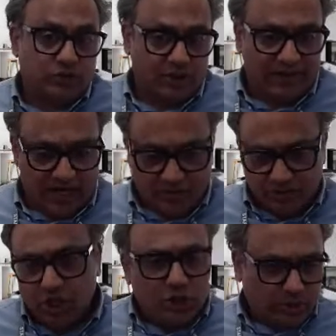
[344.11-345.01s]
email accounts.
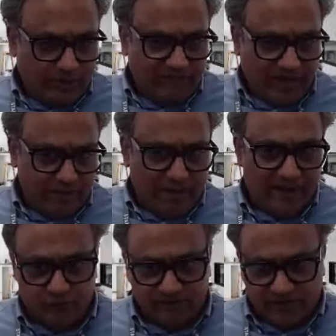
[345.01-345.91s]
So be very
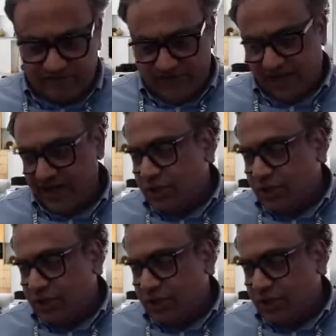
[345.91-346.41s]
mindful of that fact.